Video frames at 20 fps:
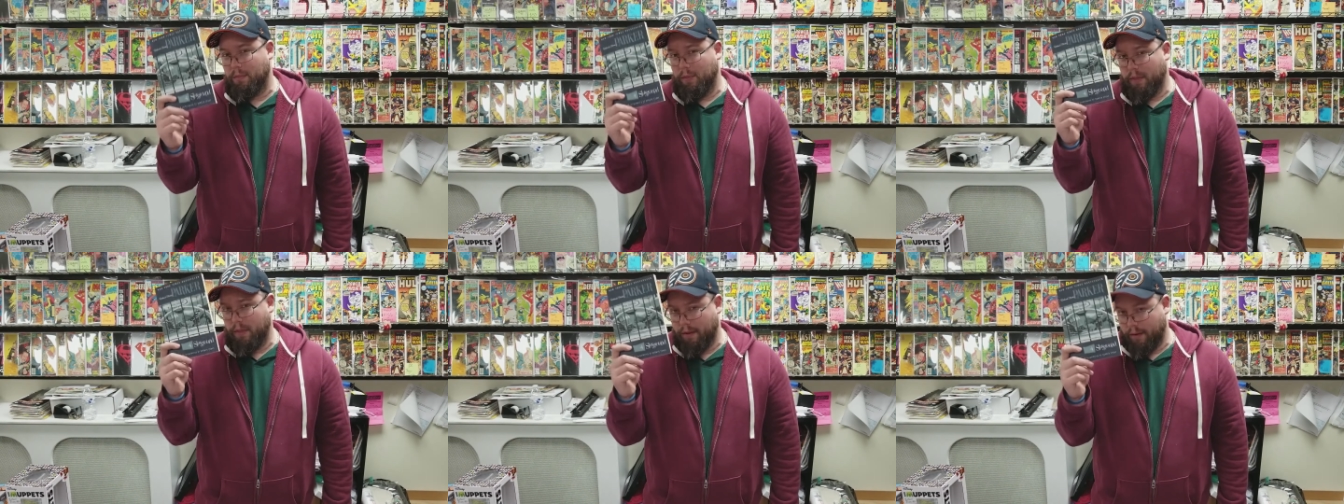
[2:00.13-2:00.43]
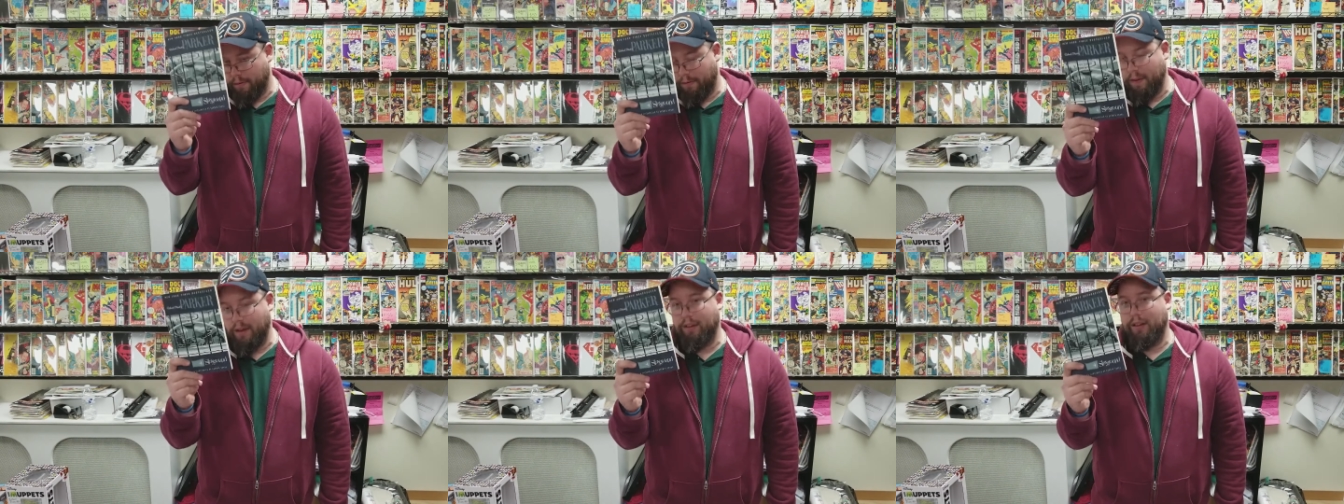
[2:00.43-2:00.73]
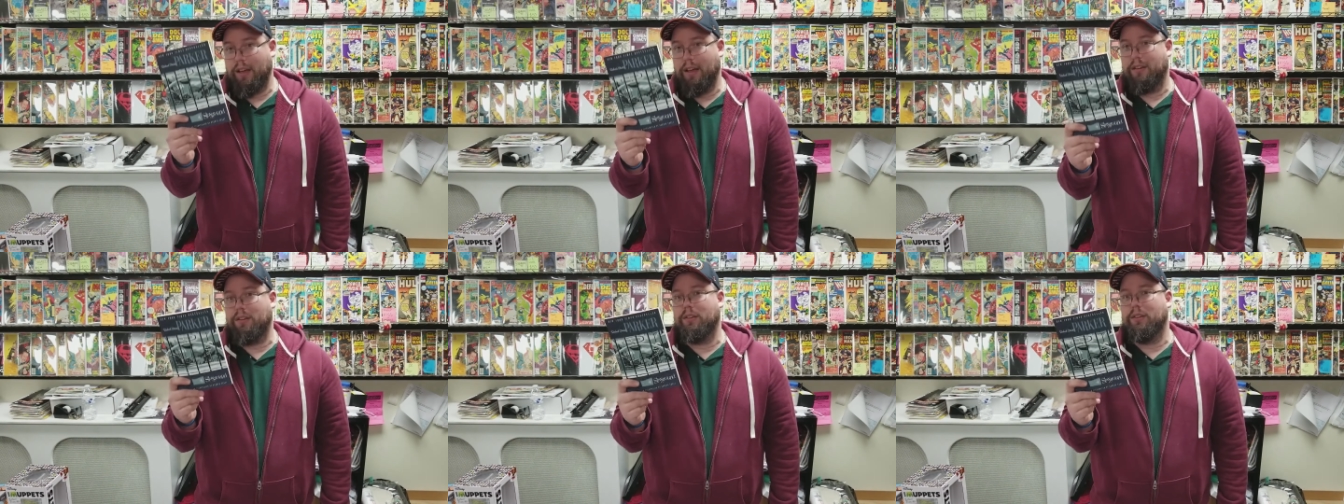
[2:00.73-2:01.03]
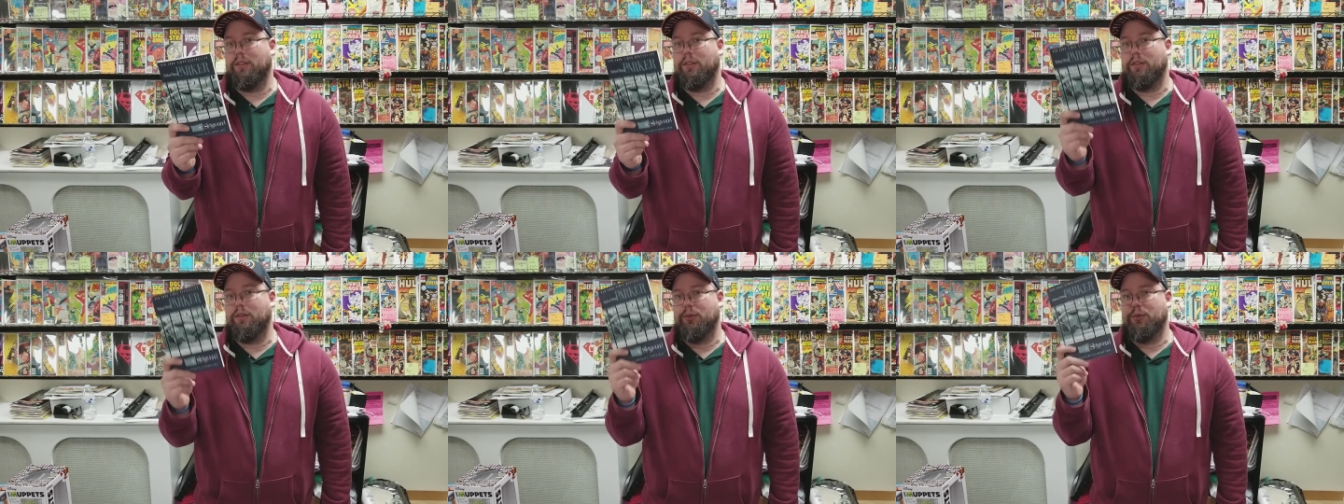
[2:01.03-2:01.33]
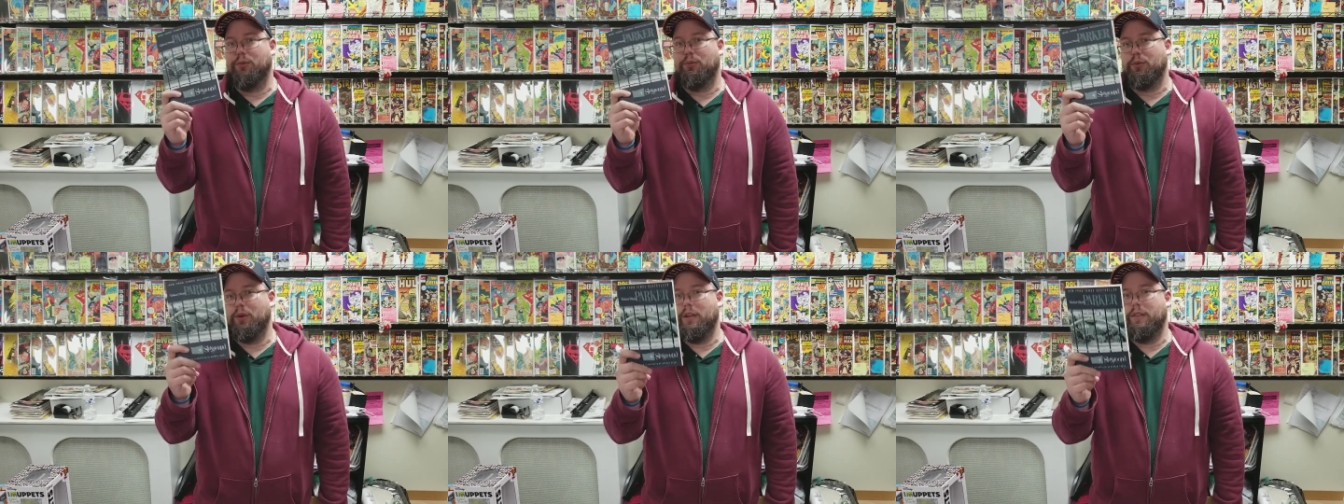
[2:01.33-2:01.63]
They're fantastic.
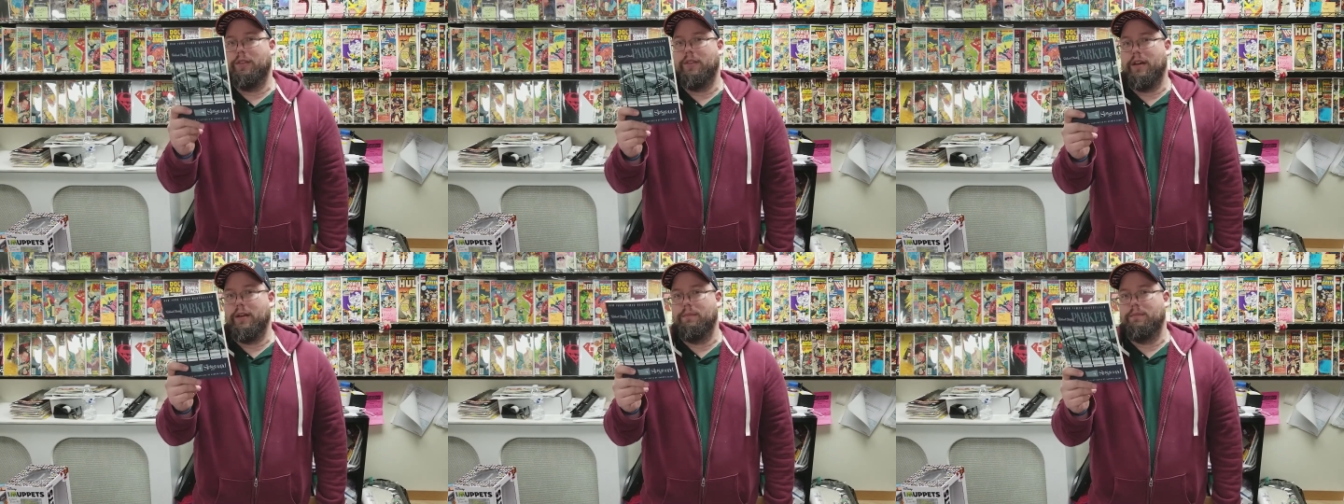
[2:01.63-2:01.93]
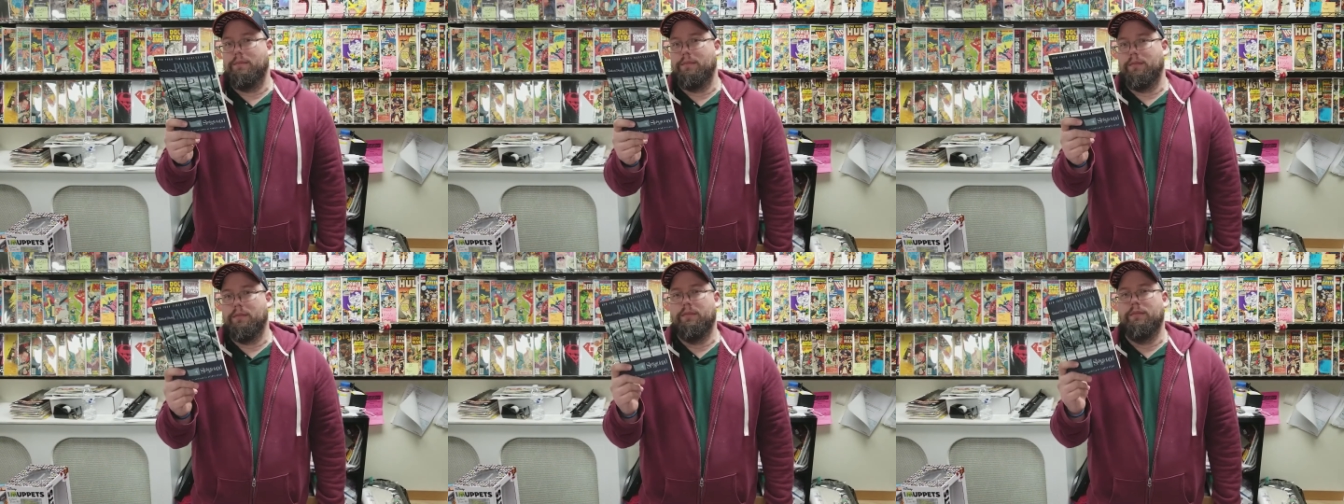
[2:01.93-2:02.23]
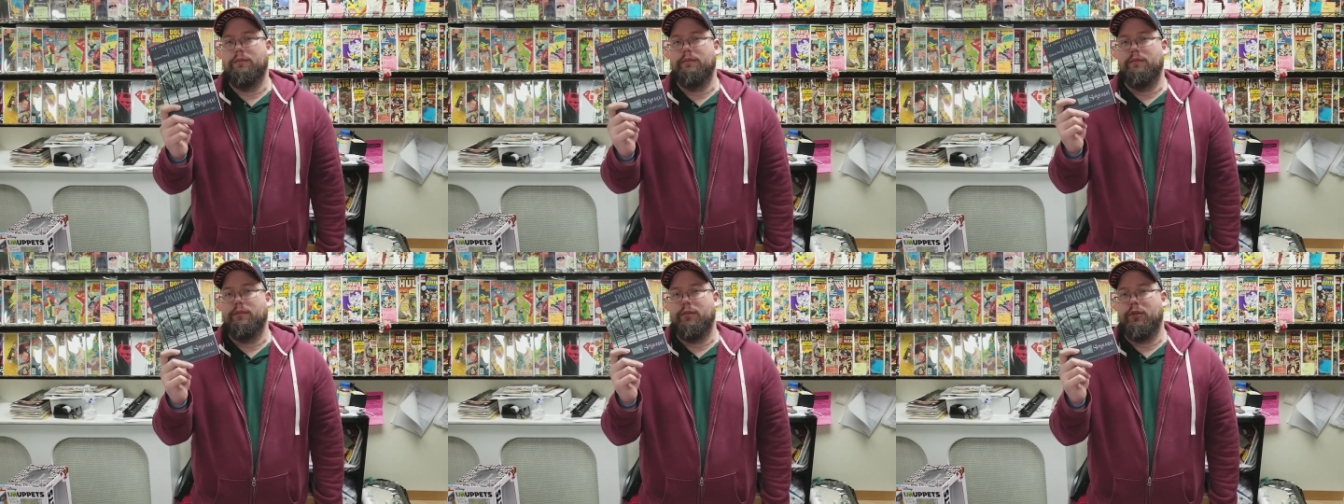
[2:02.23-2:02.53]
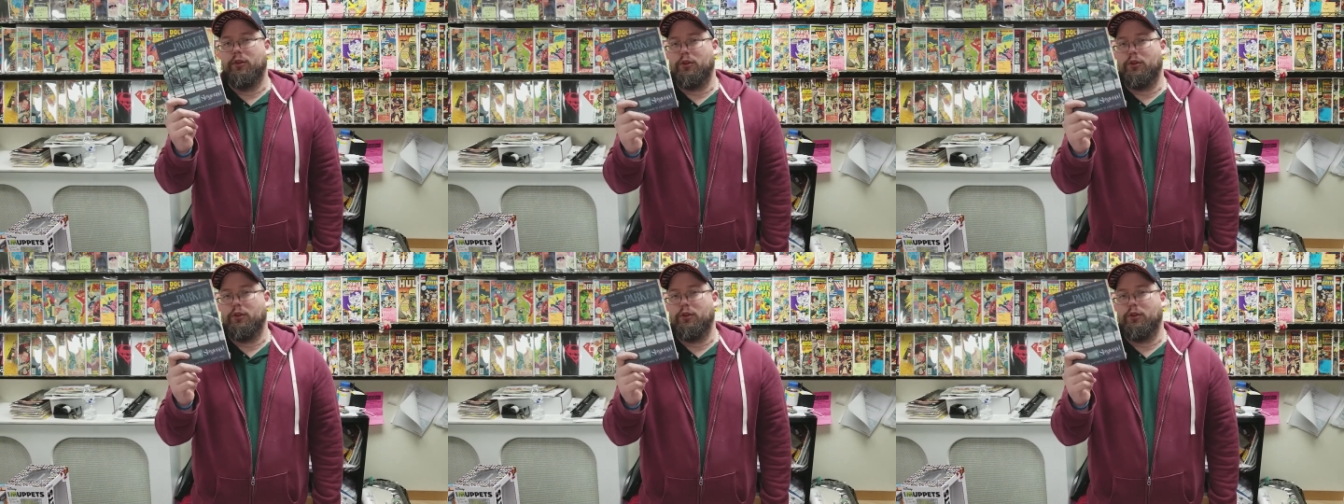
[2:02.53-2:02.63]
Read them. They're